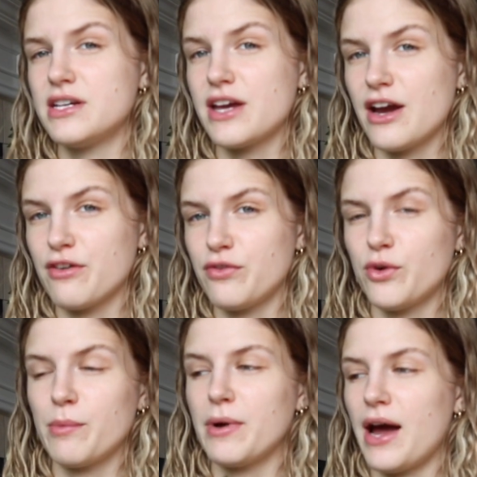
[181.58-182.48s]
care
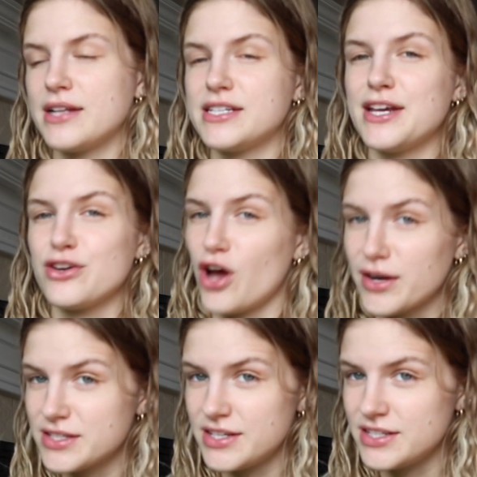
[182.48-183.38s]
for, but I'd say not
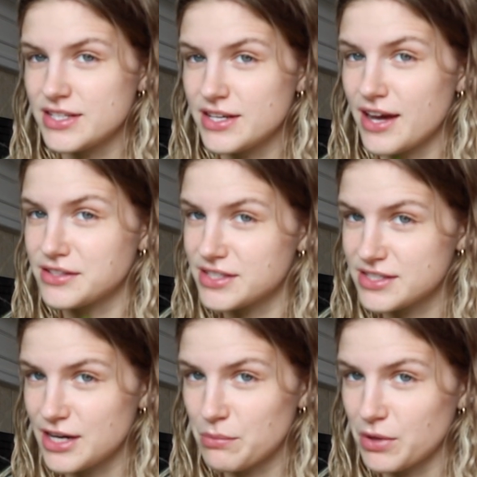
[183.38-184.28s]
as easy as the
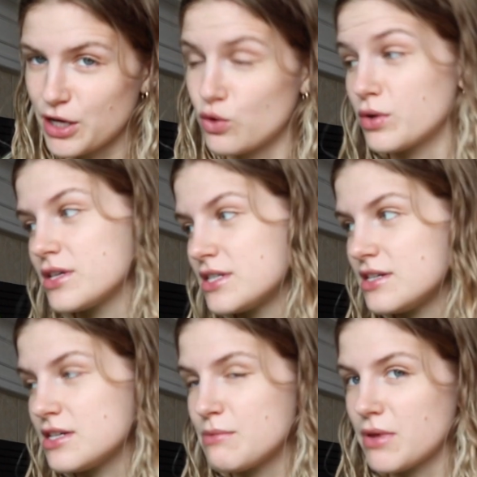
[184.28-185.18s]
snake plant or the
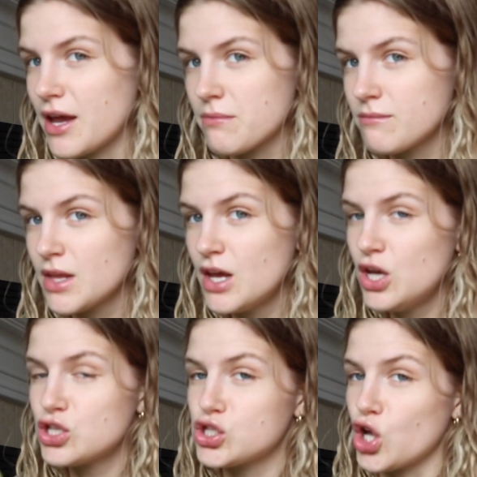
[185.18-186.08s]
ZZ plant.
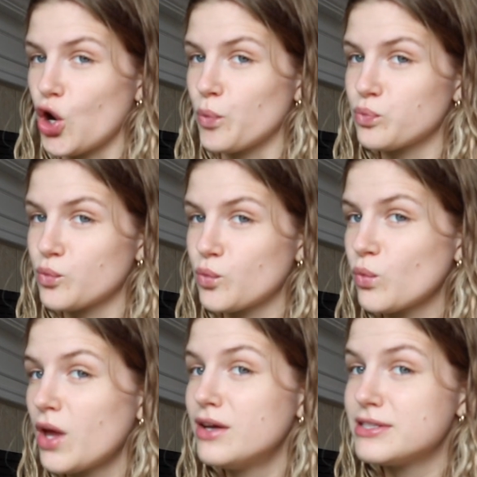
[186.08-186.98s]
So
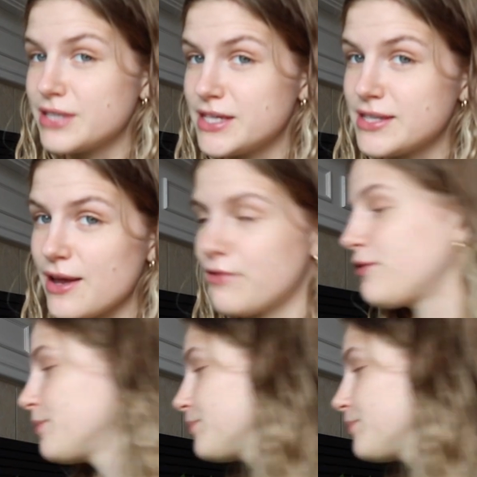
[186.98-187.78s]
stay safe.